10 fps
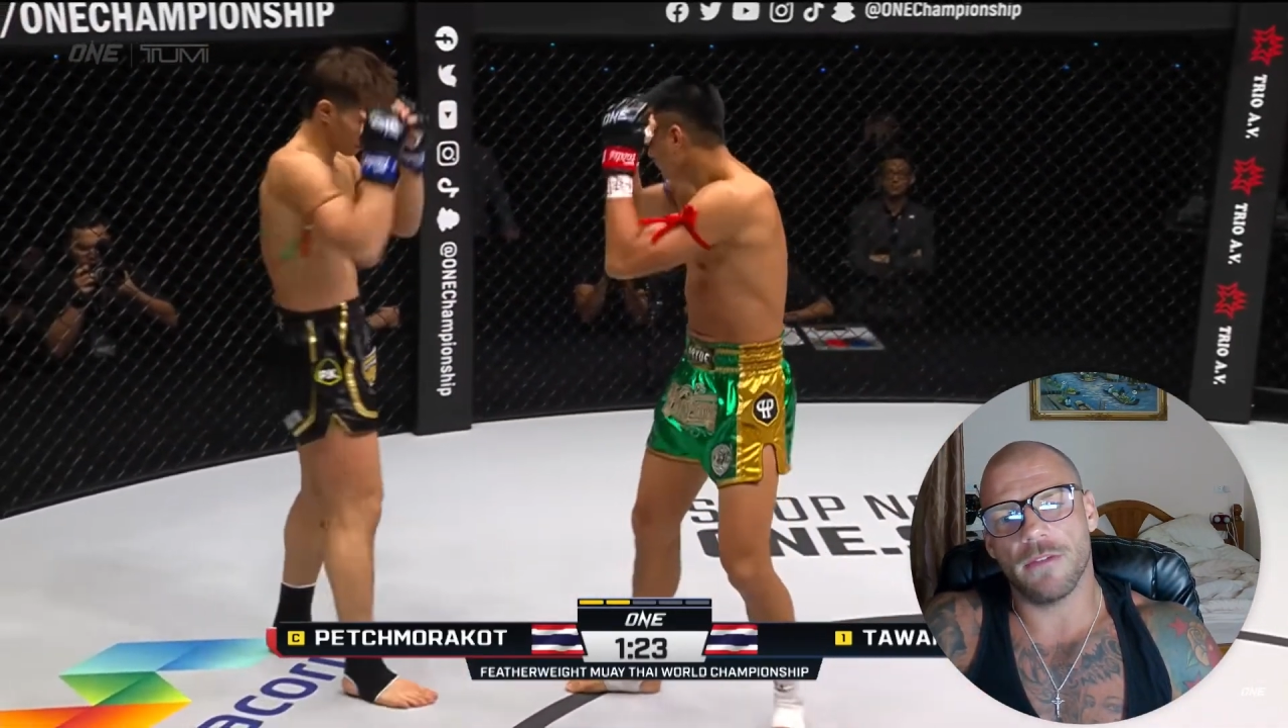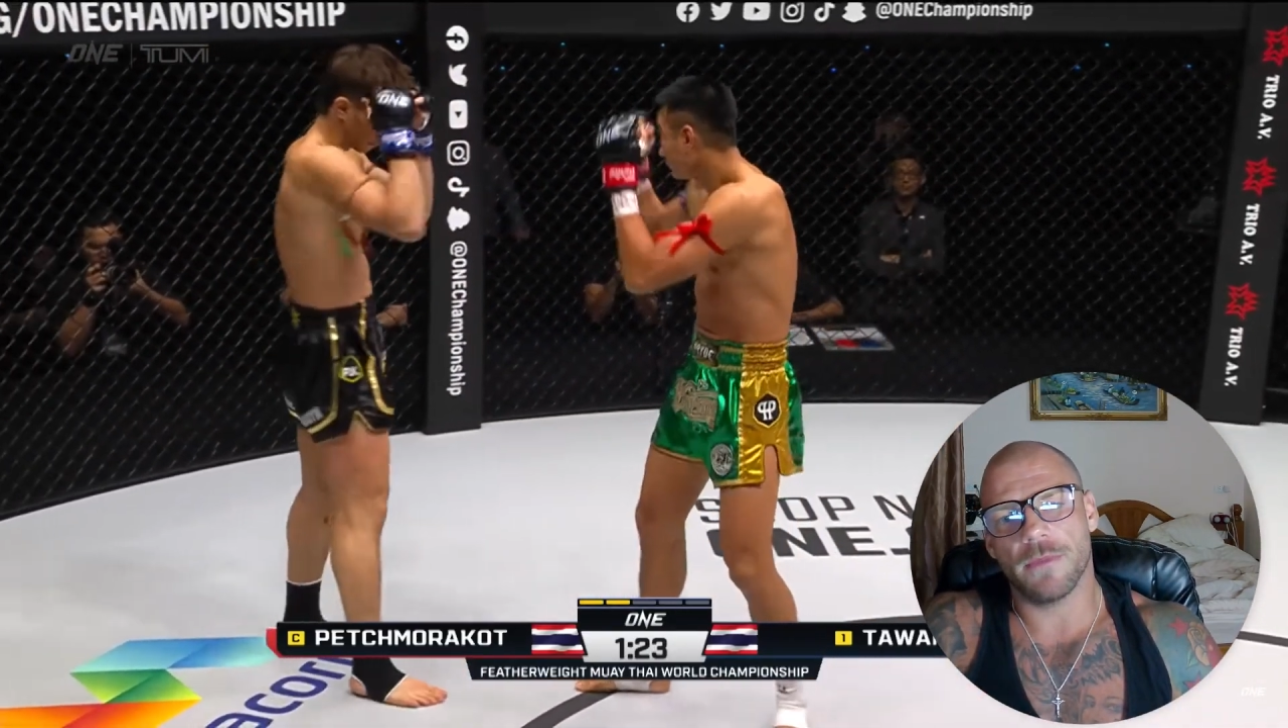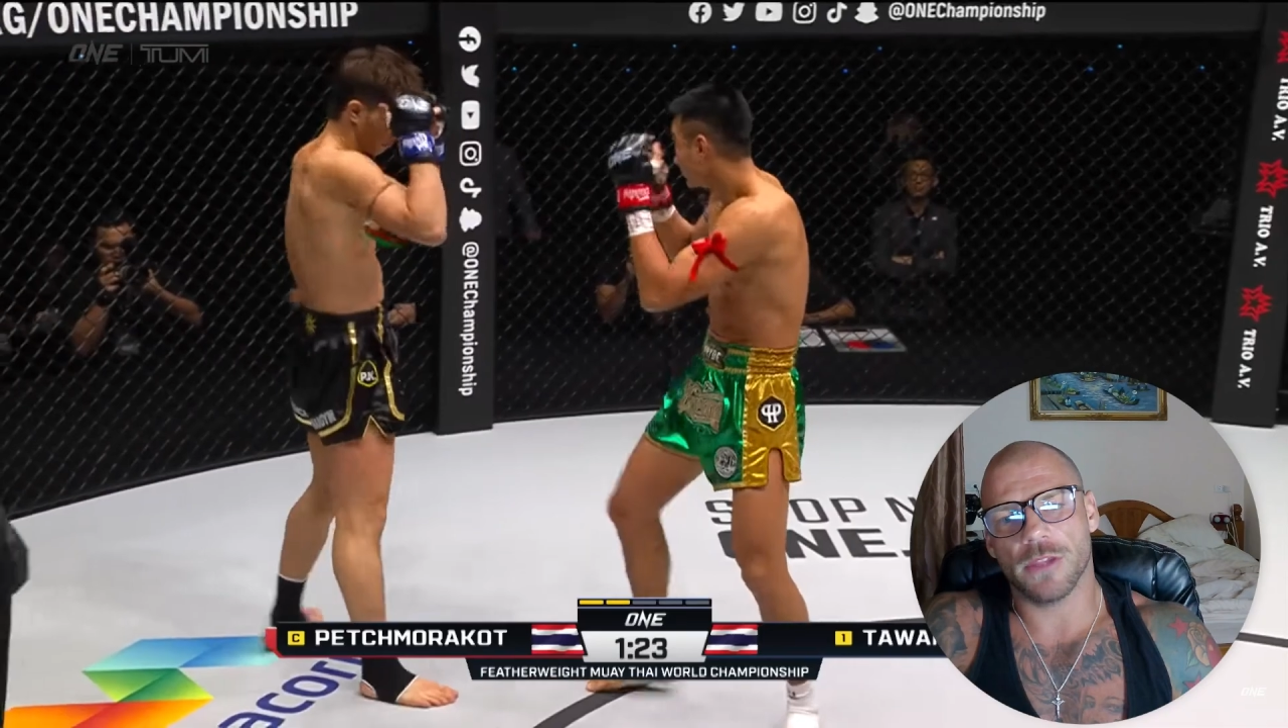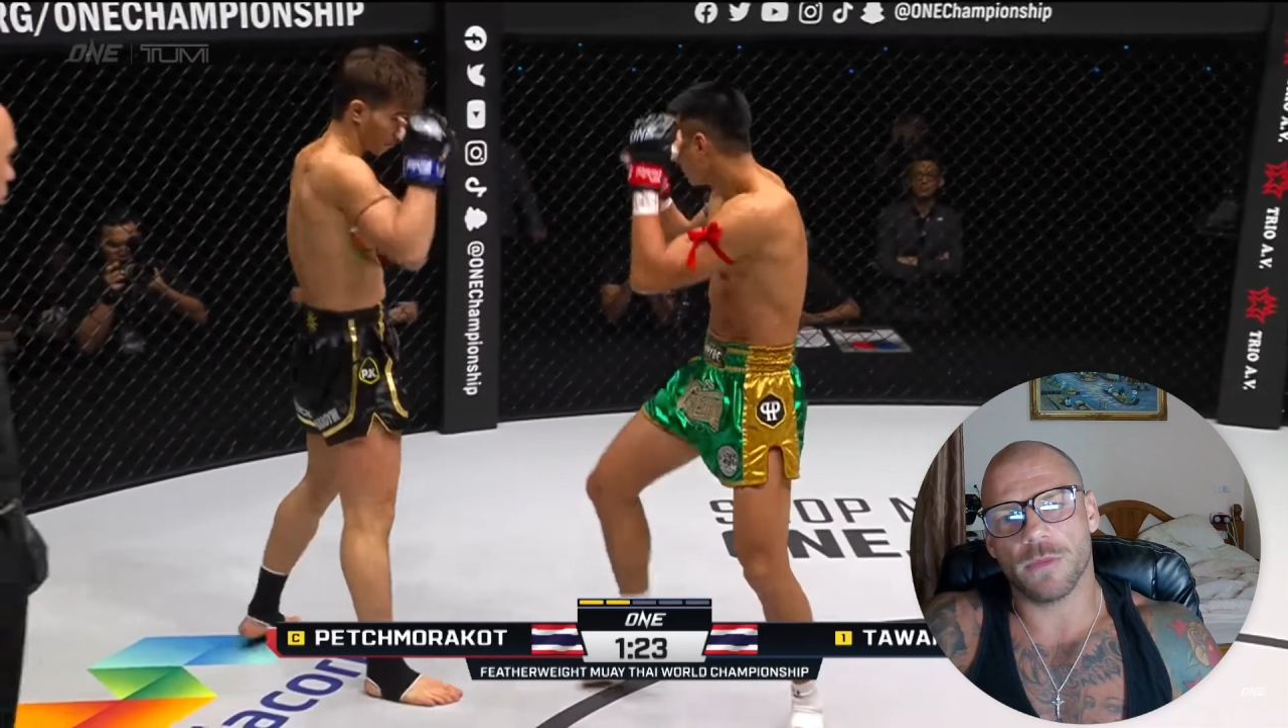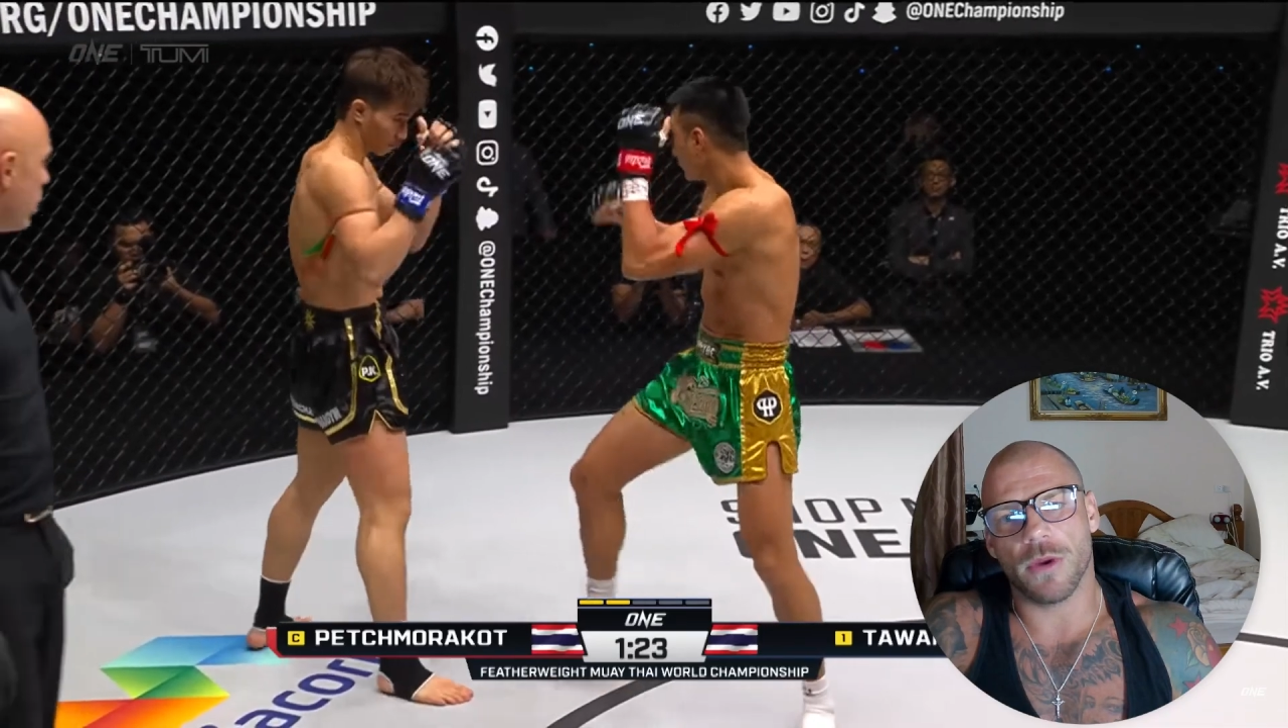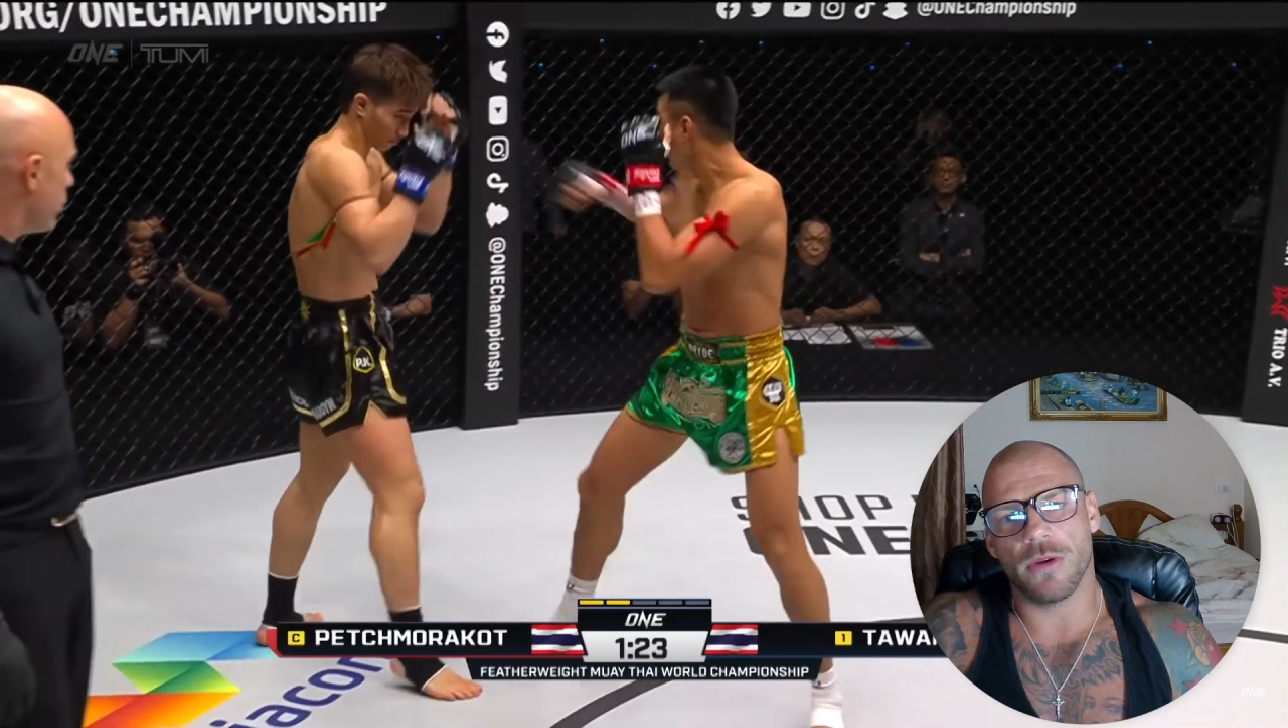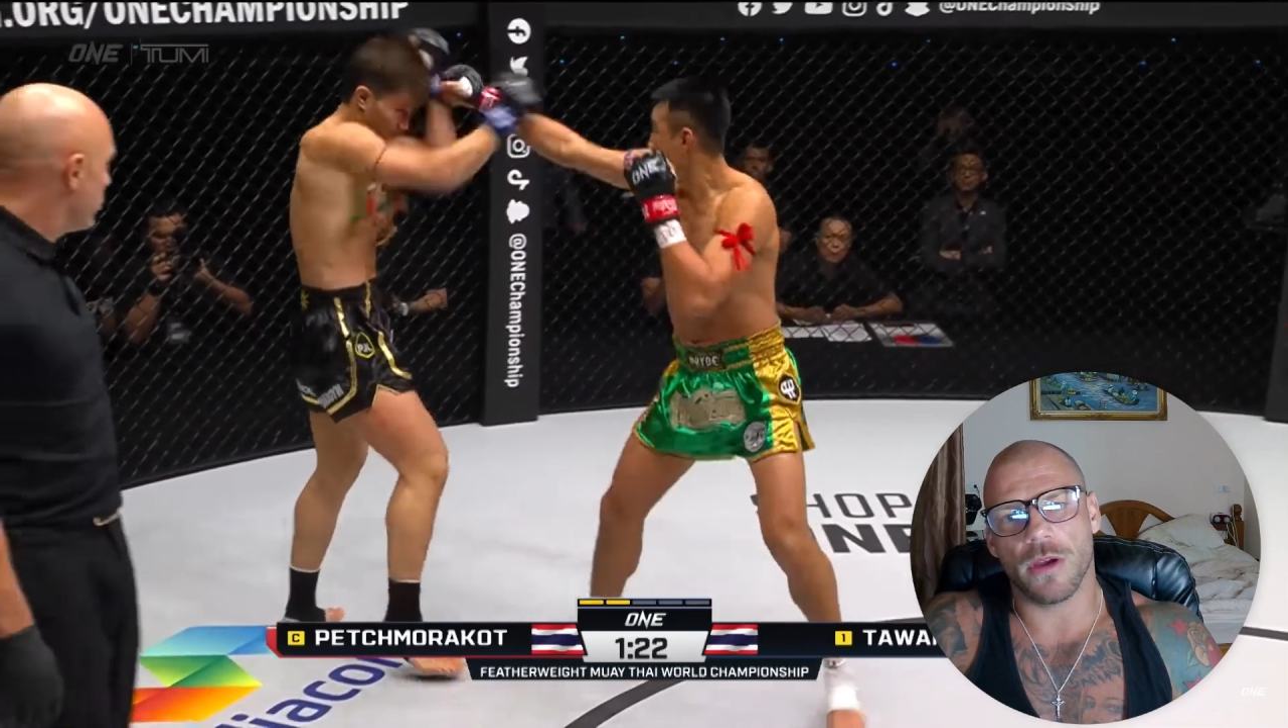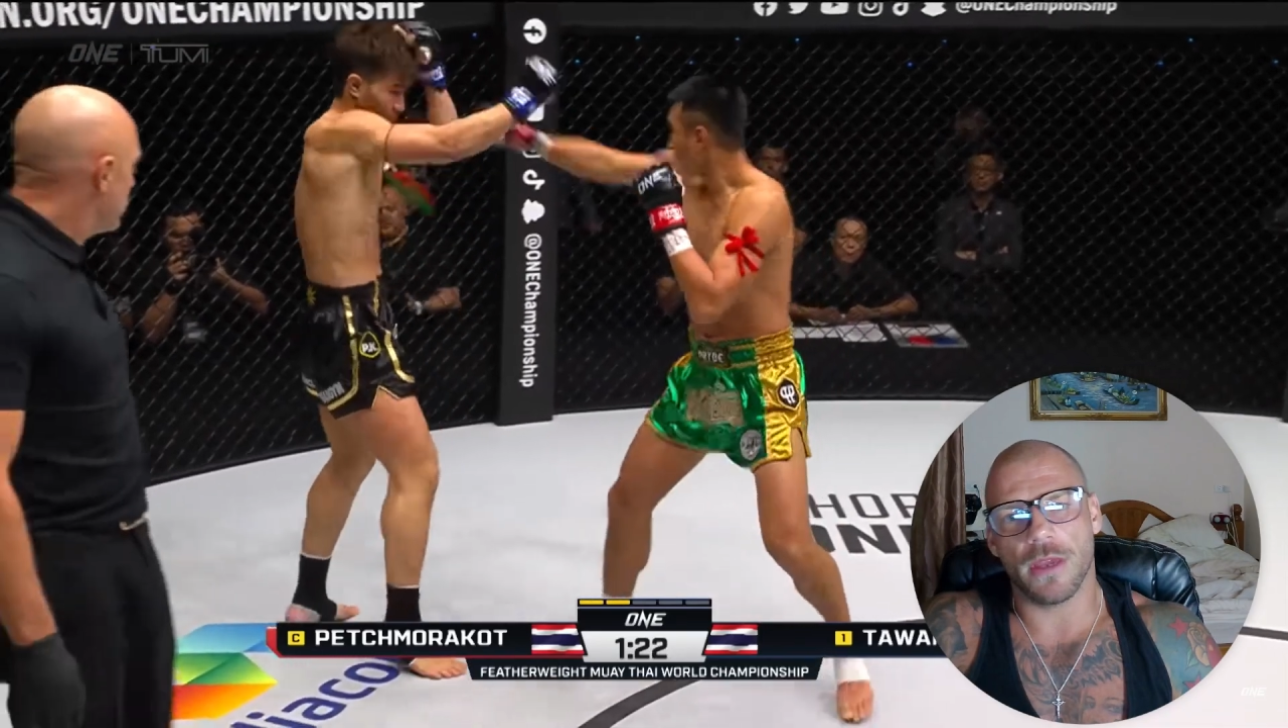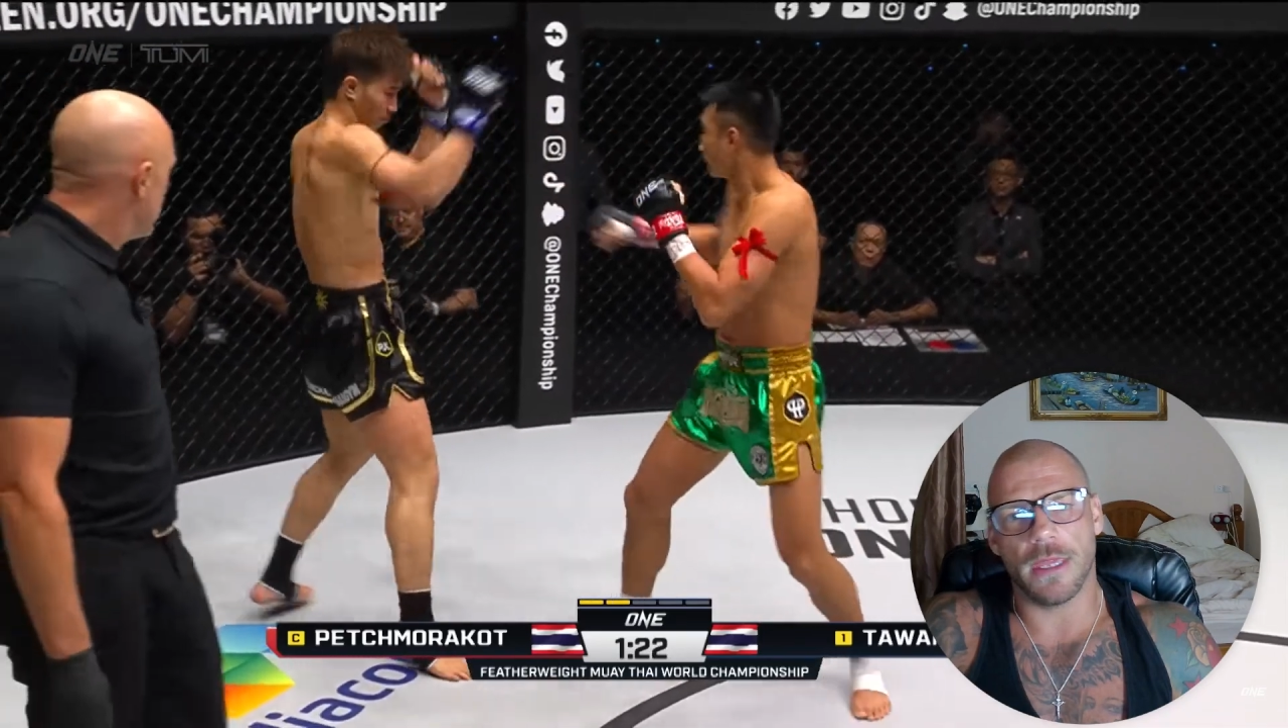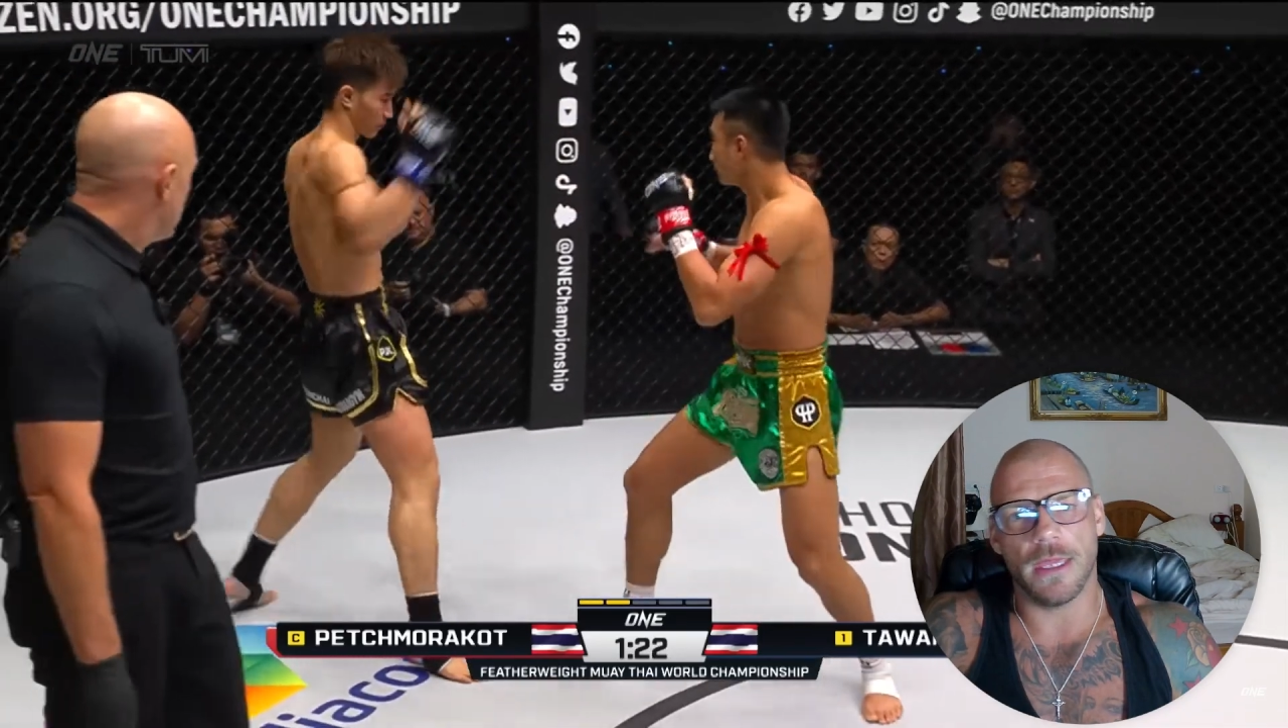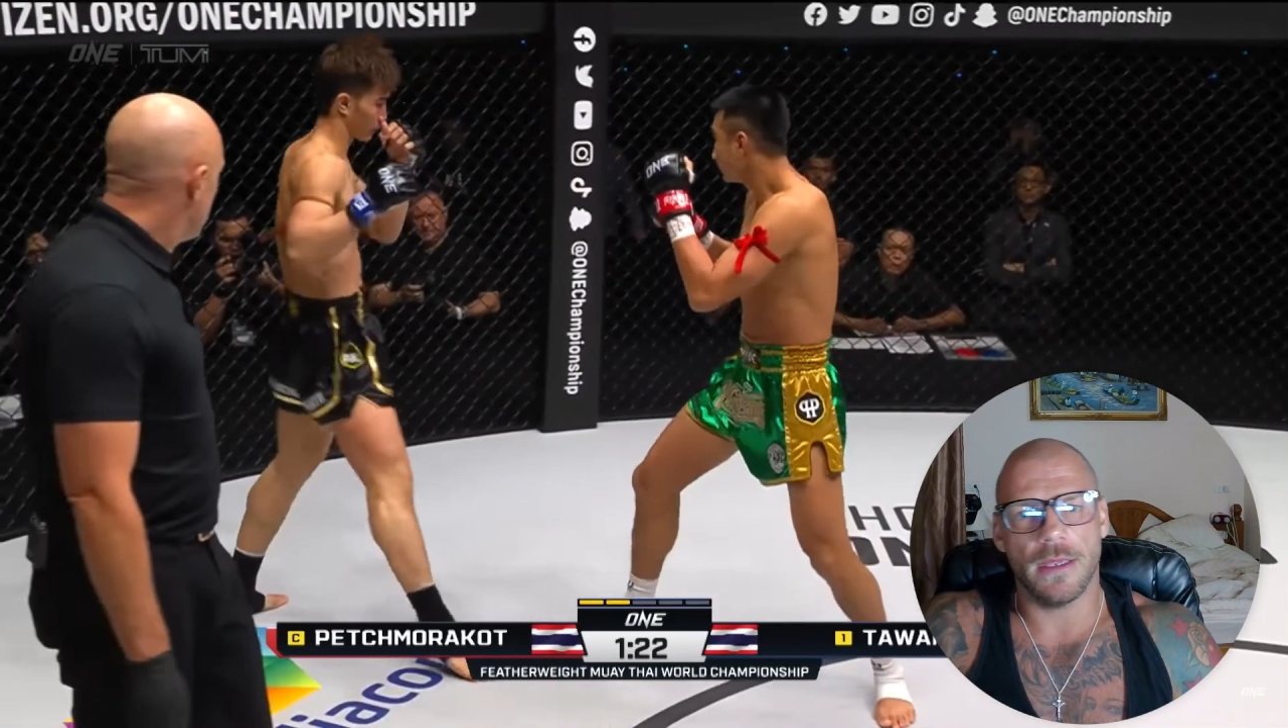of Petchmorakot here.